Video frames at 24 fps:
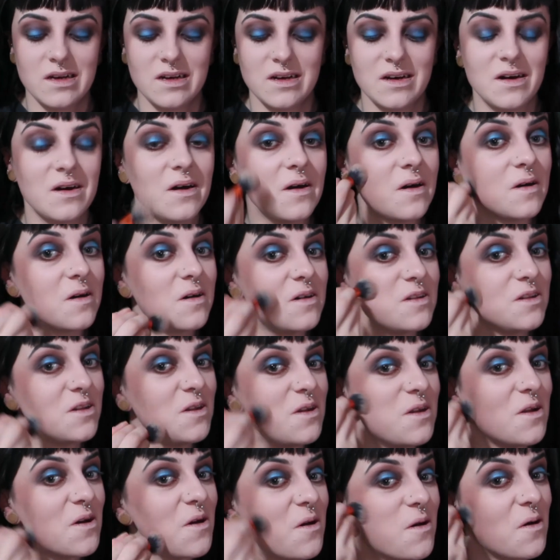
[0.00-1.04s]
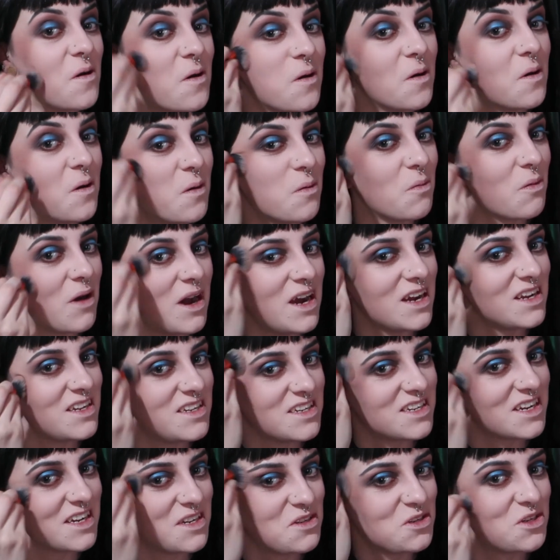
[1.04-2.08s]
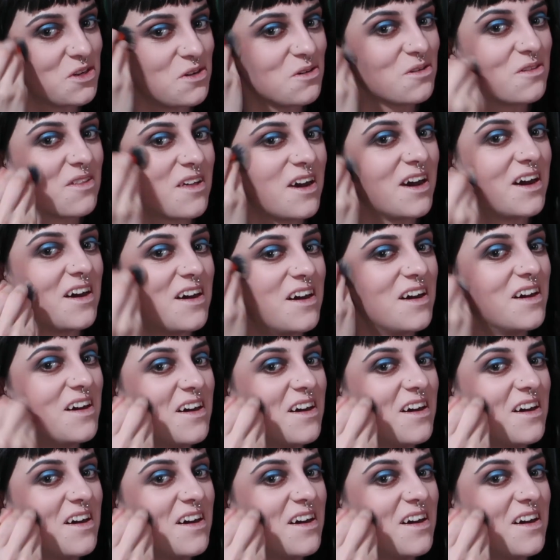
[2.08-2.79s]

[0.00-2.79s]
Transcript: Oh no, why did I do that?